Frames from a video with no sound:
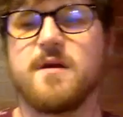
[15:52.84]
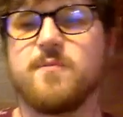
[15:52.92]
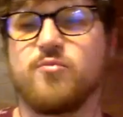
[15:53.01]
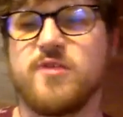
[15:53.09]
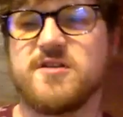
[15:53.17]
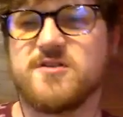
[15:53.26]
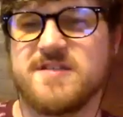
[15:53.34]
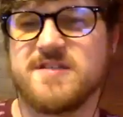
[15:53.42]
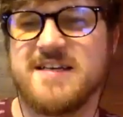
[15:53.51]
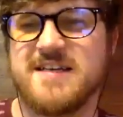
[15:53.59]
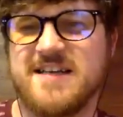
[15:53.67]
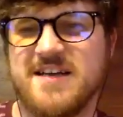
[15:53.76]
preachers
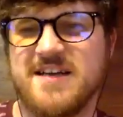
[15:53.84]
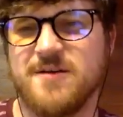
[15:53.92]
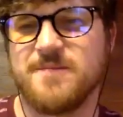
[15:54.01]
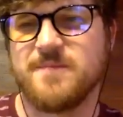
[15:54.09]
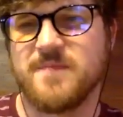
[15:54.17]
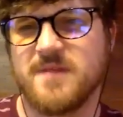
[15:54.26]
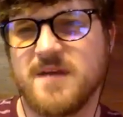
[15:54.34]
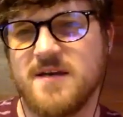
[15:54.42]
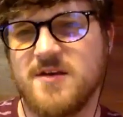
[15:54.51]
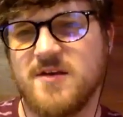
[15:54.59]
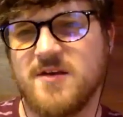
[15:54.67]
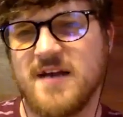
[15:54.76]
need to hear, that
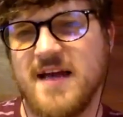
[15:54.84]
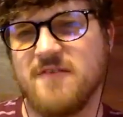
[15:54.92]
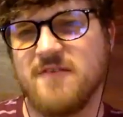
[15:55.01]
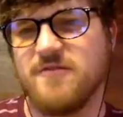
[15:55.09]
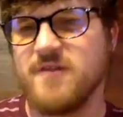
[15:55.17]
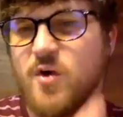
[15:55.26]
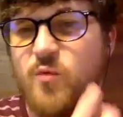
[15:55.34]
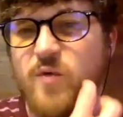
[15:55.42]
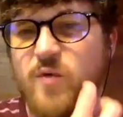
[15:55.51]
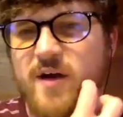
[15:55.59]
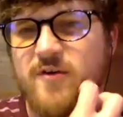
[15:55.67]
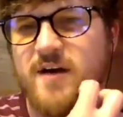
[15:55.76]
you can have
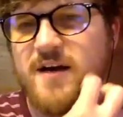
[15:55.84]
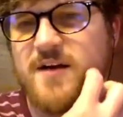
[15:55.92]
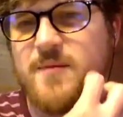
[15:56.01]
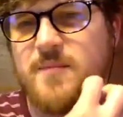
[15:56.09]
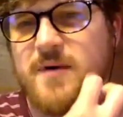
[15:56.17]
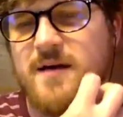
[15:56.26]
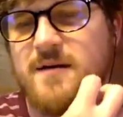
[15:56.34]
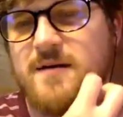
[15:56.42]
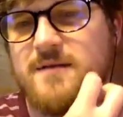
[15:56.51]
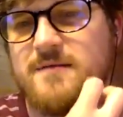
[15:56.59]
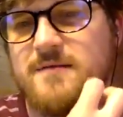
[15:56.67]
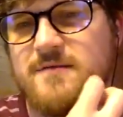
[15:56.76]
rhetoric, but
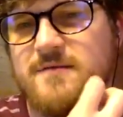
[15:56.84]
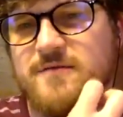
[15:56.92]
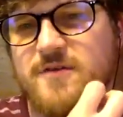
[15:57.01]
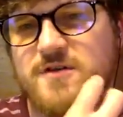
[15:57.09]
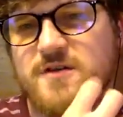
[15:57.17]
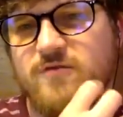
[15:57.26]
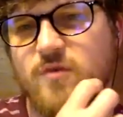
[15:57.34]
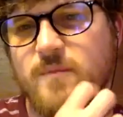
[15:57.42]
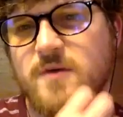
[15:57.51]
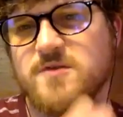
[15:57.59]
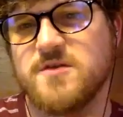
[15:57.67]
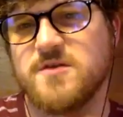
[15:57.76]
first and
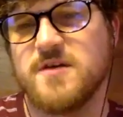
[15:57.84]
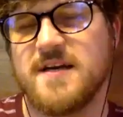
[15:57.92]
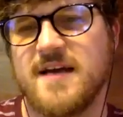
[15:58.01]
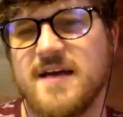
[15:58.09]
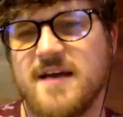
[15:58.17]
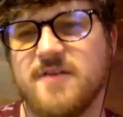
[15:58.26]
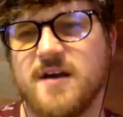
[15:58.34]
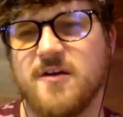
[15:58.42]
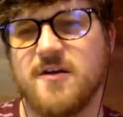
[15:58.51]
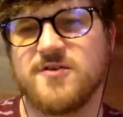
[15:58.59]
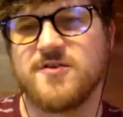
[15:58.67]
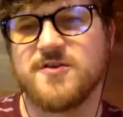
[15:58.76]
foremost you need to have
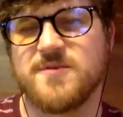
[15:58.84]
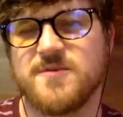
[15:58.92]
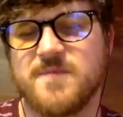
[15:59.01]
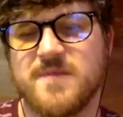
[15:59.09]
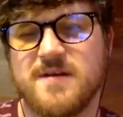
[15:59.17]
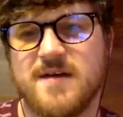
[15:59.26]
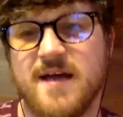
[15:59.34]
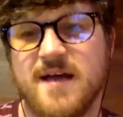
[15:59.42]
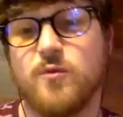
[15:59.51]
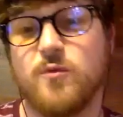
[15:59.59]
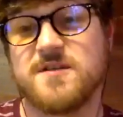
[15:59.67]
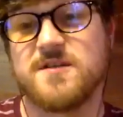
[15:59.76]
character
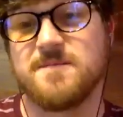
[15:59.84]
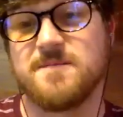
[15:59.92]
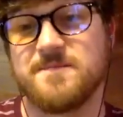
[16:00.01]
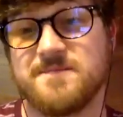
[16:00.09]
and wisdom.